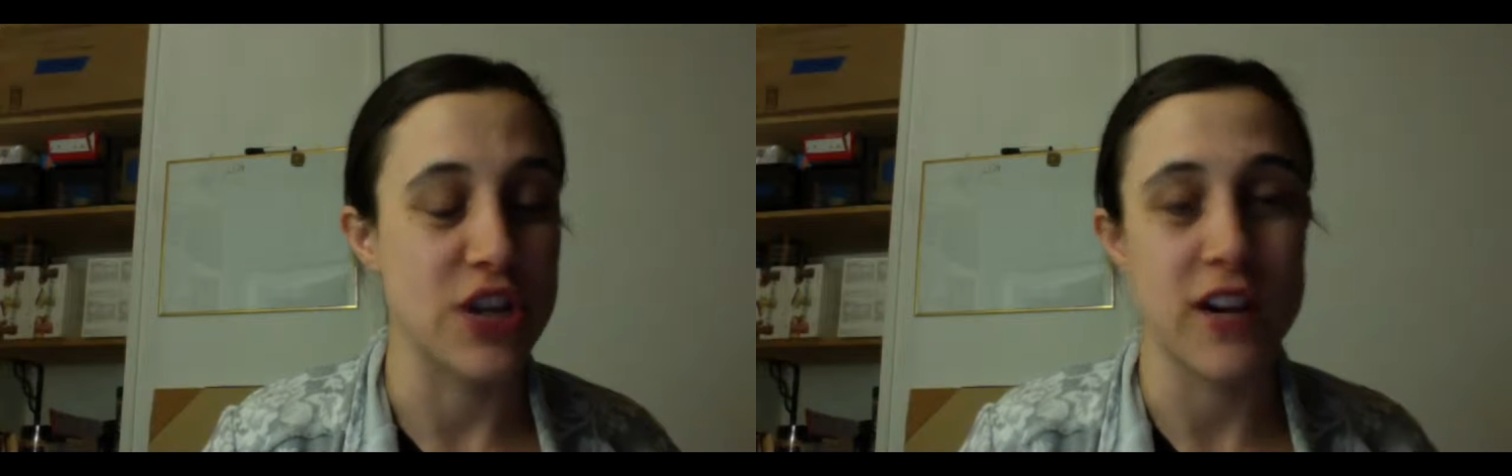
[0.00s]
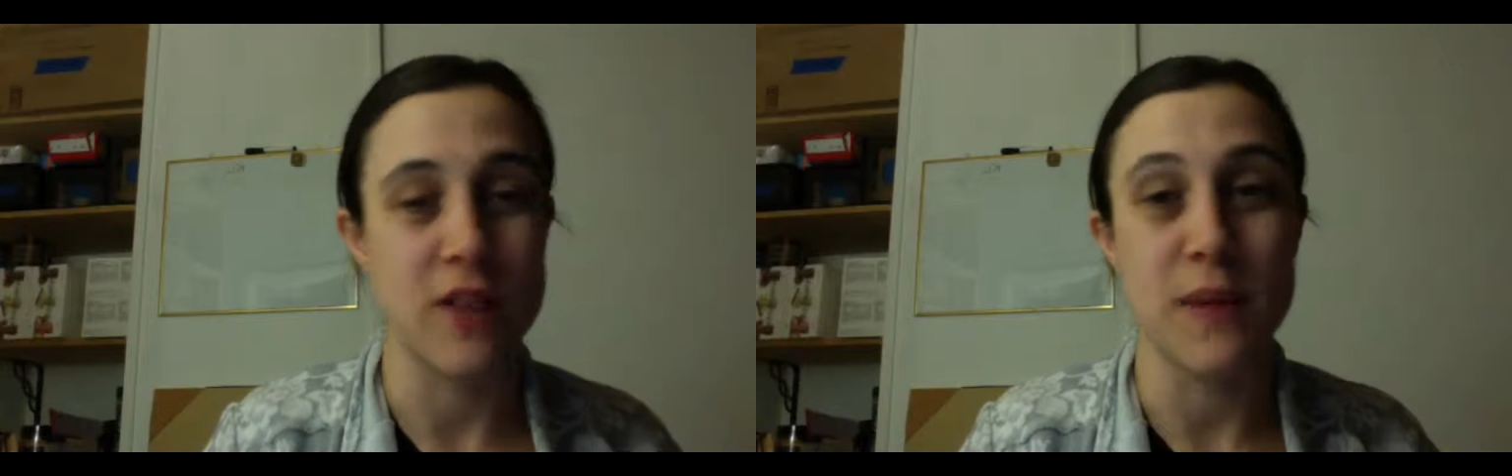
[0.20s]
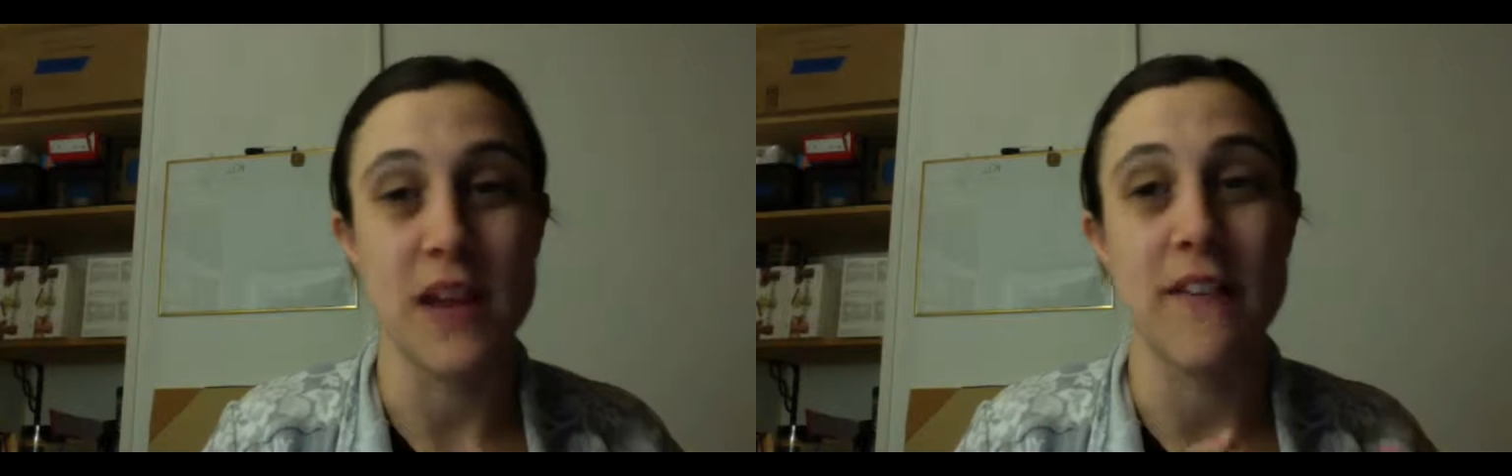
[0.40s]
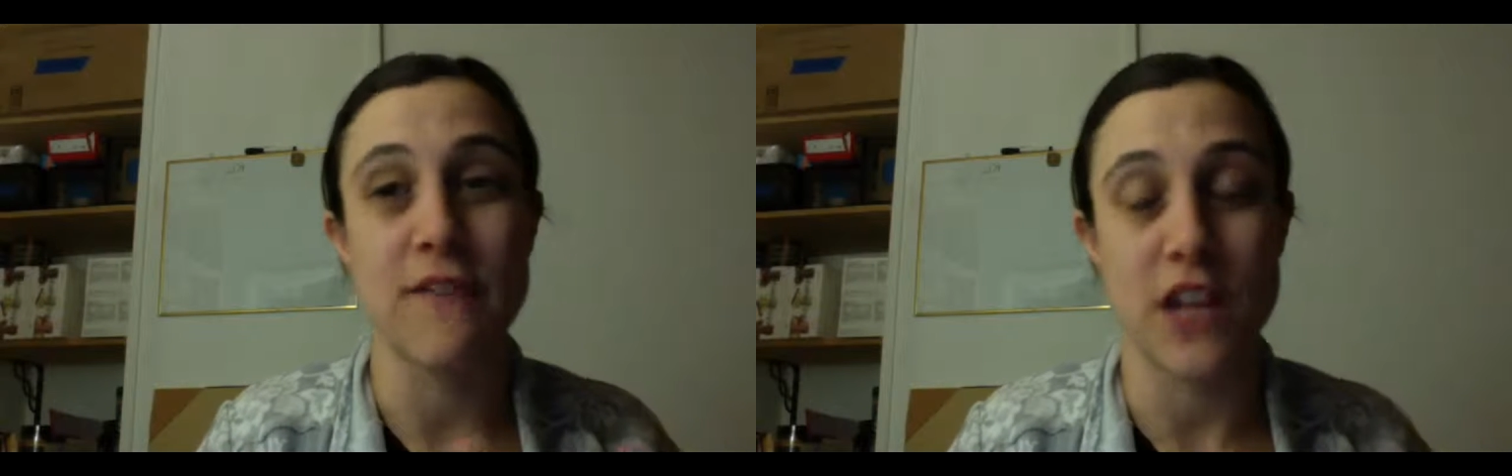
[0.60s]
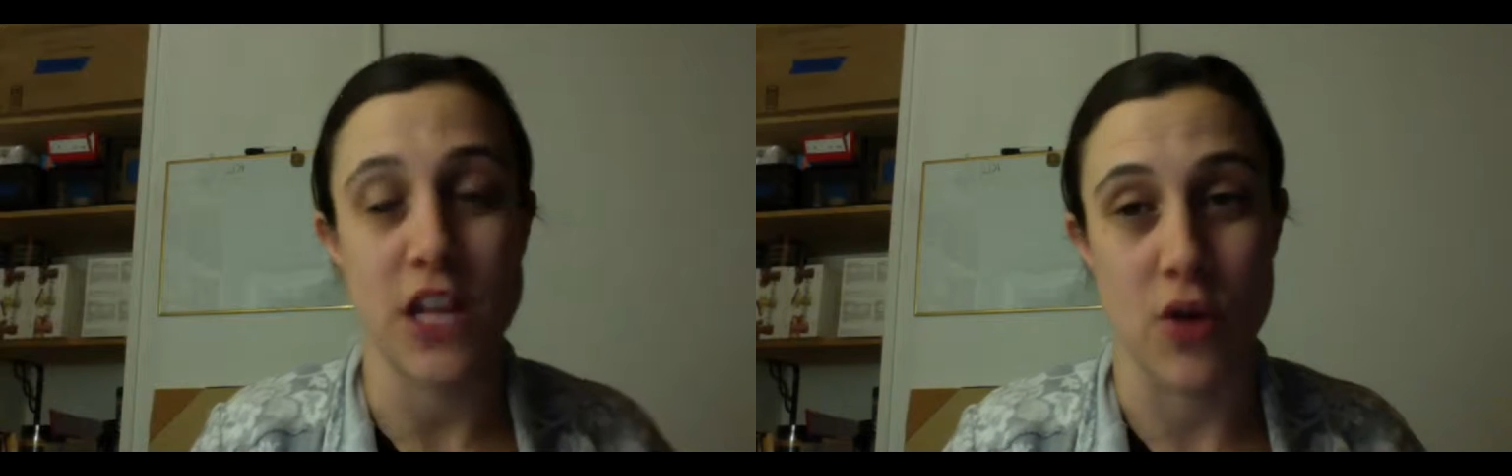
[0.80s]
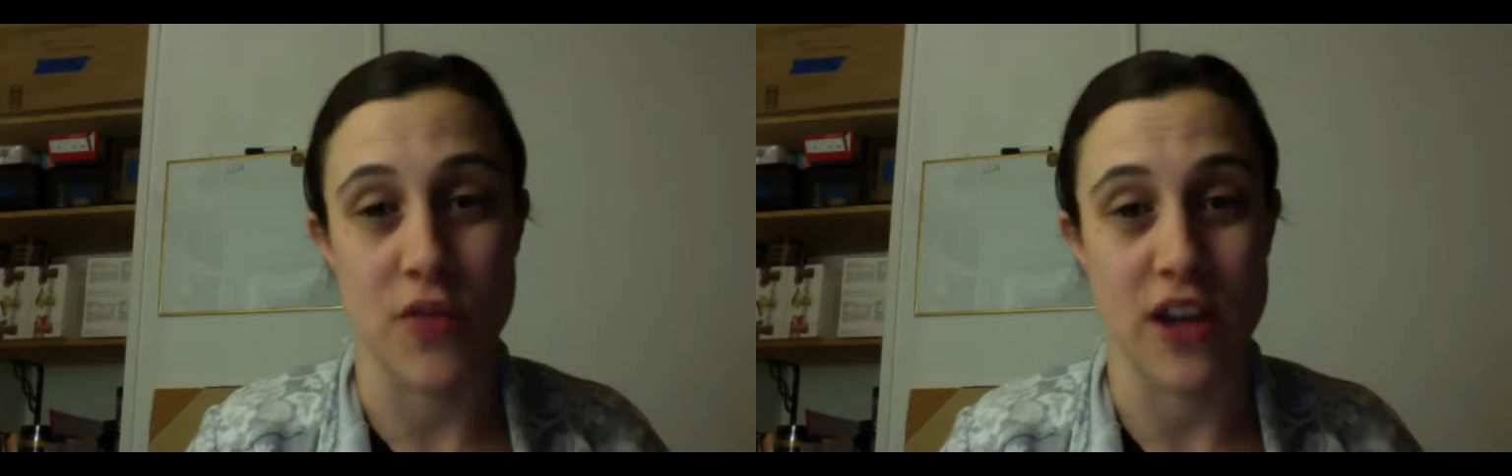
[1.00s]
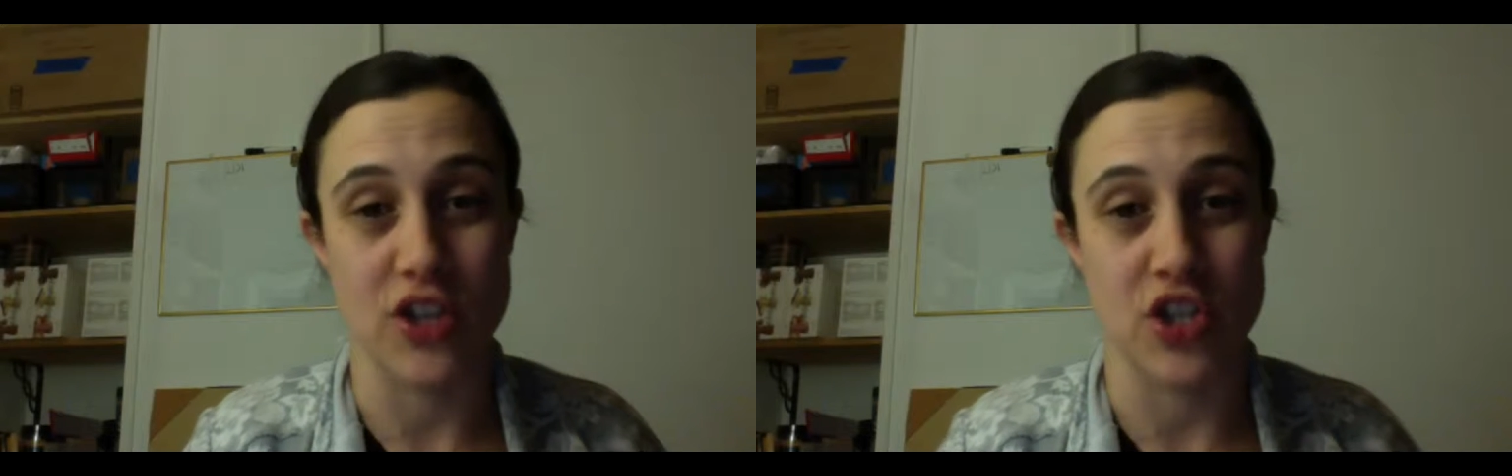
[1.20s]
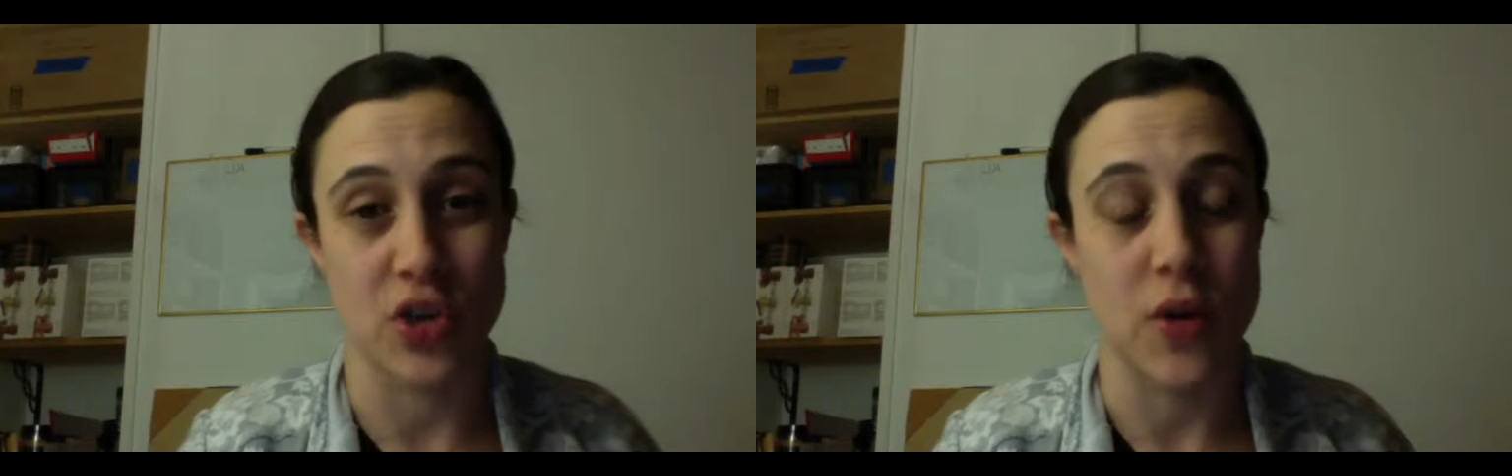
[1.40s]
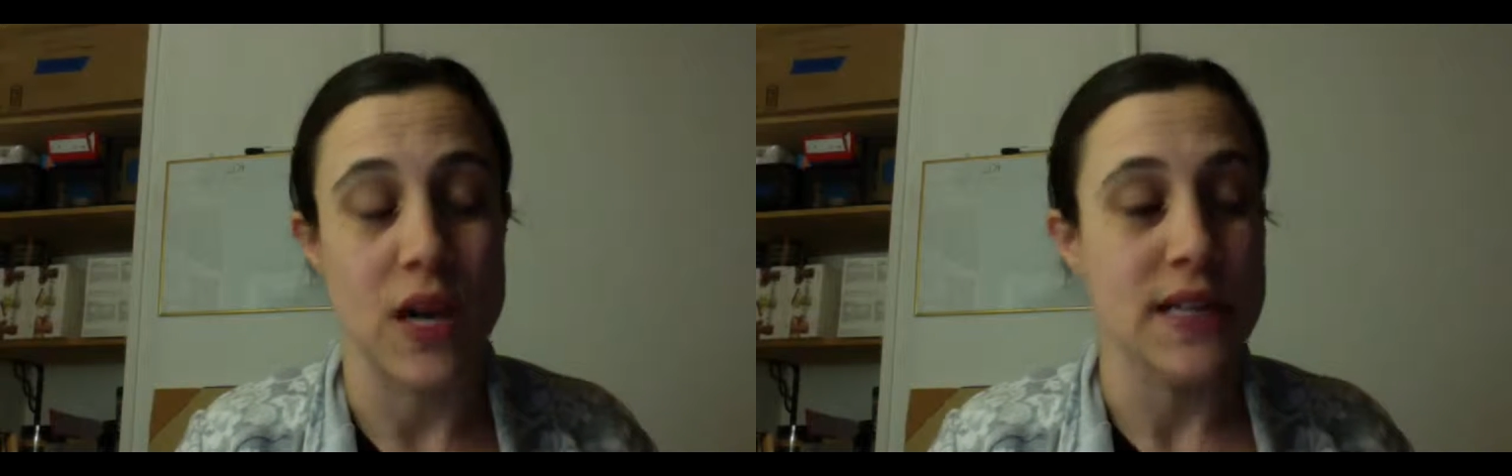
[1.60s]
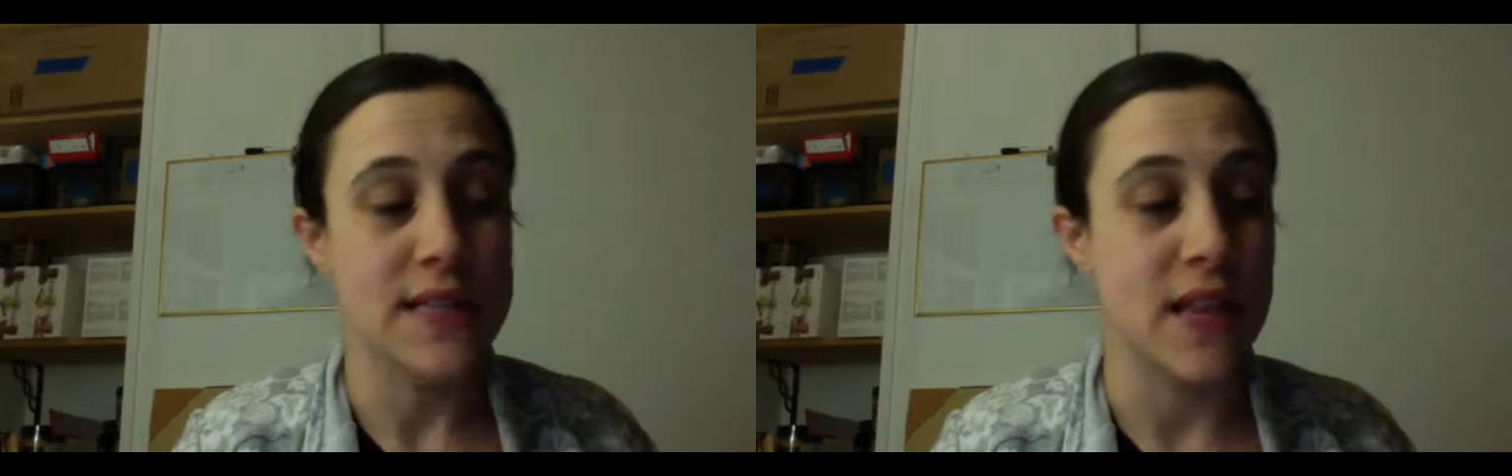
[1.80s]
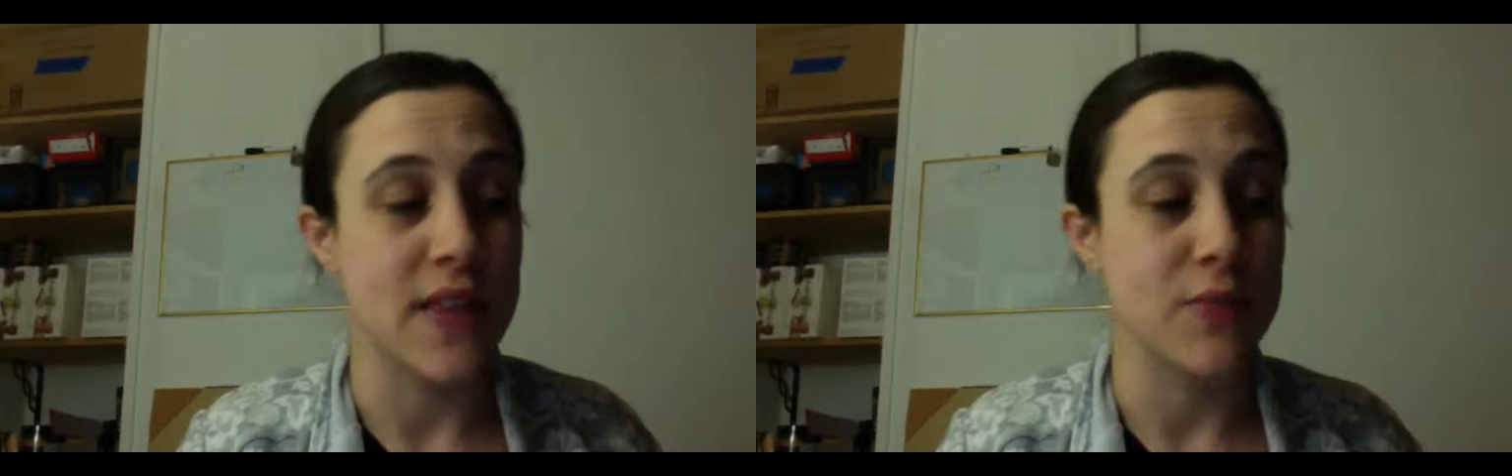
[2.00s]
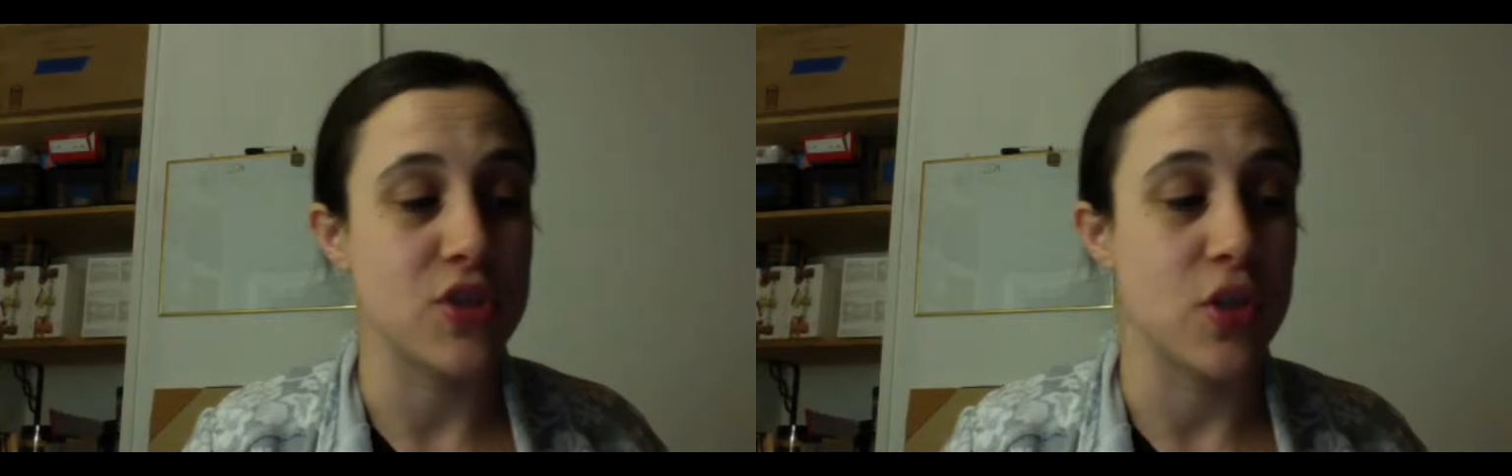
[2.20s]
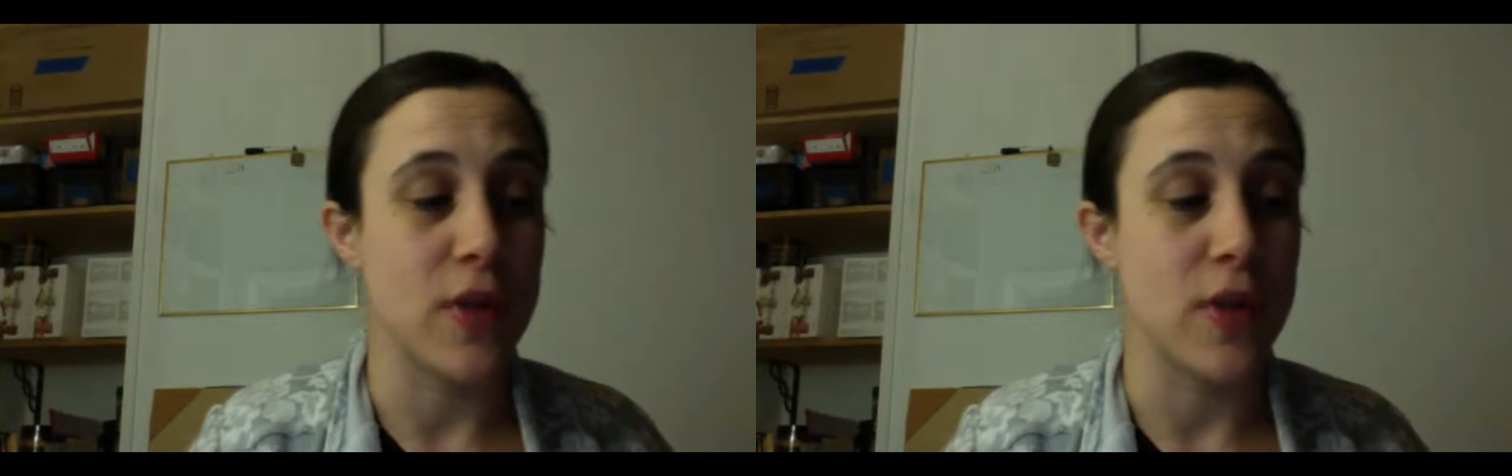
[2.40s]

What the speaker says: It could be a video that you send them to.